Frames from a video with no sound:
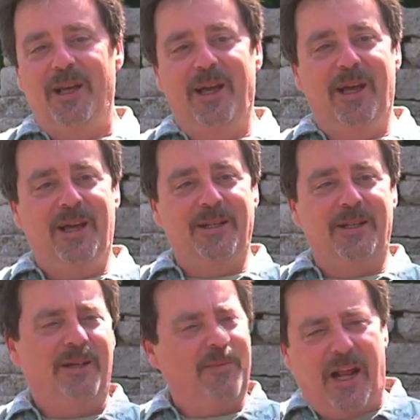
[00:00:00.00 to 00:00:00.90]
And,
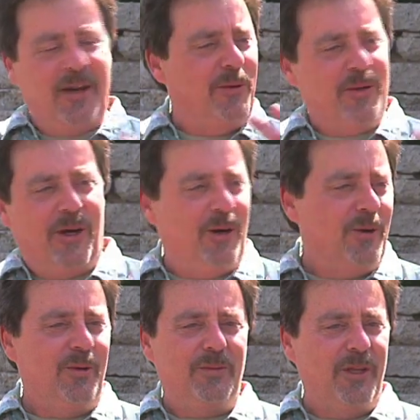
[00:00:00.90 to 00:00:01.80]
but I don't
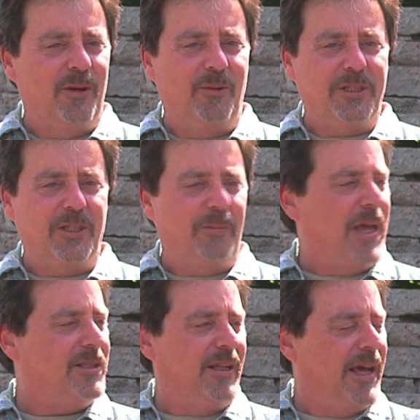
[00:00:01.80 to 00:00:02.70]
know, you know, what's the
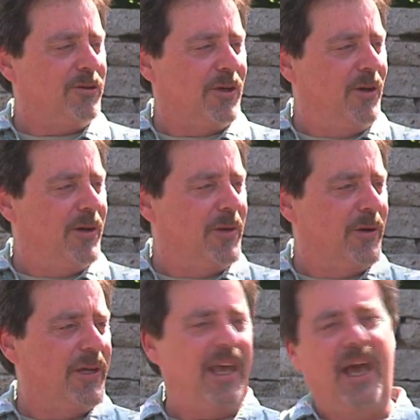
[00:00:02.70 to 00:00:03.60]
best electric
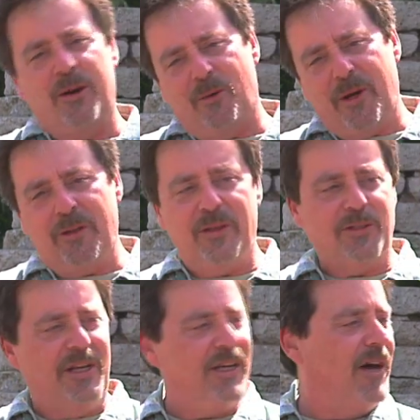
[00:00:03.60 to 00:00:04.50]
lawnmower to get or whether
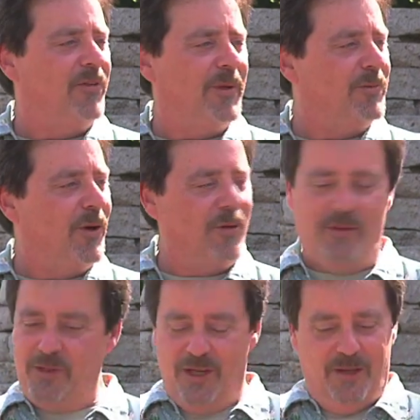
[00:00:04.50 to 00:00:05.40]
there's any government
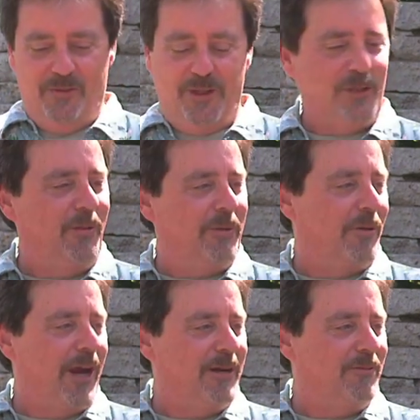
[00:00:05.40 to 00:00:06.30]
programs. We just went
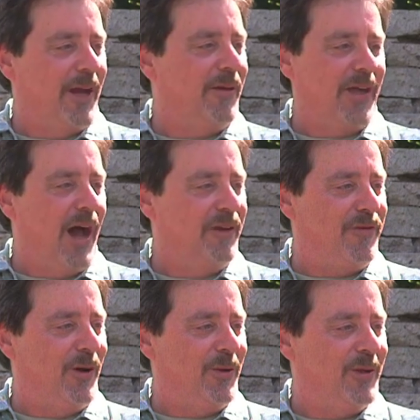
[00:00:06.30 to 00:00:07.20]
right on the
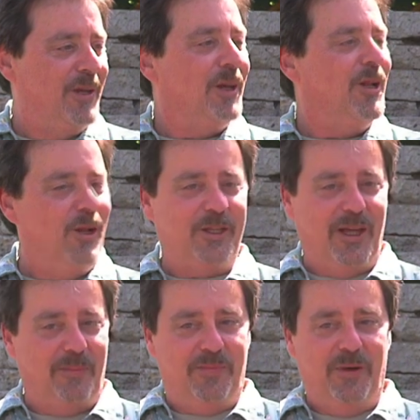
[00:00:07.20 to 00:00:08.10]
iPhone, looked
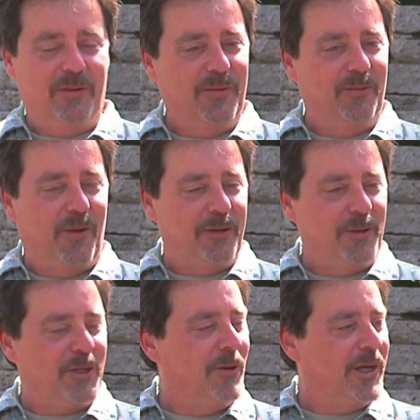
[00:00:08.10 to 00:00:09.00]
up what
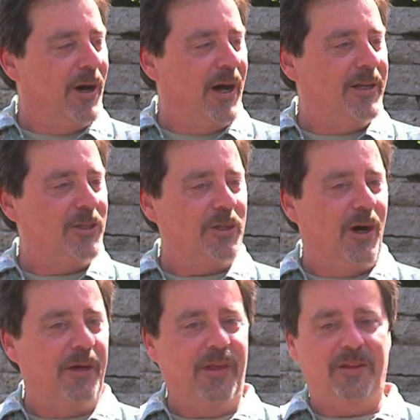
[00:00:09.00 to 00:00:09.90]
was going on, and
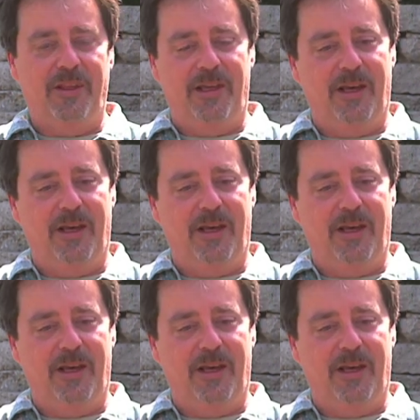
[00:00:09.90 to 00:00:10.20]
saw that